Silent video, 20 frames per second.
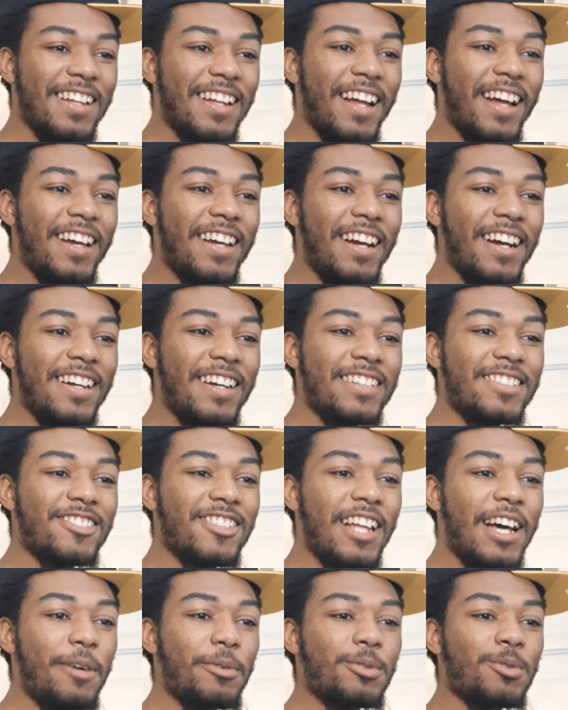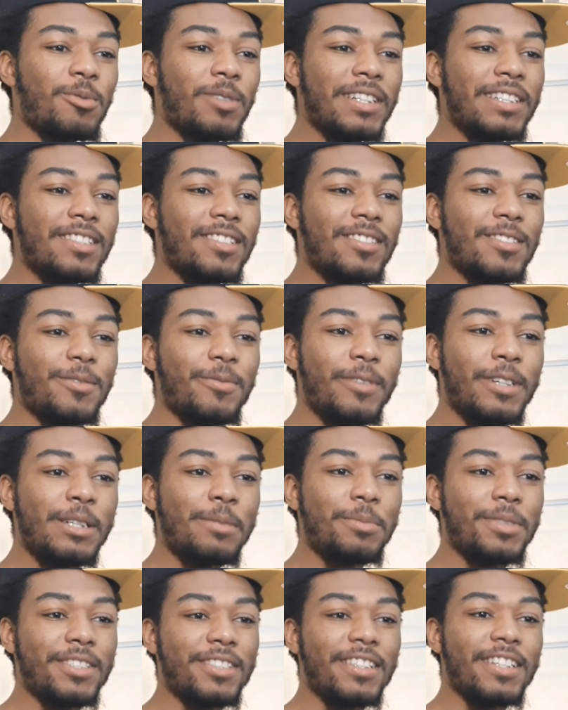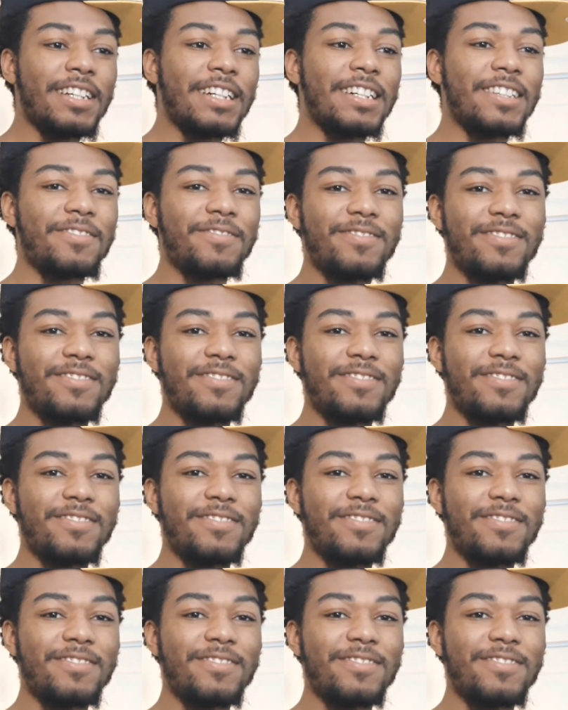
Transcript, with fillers: Hey, I ain't gonna lie, I was waiting on the famous slap.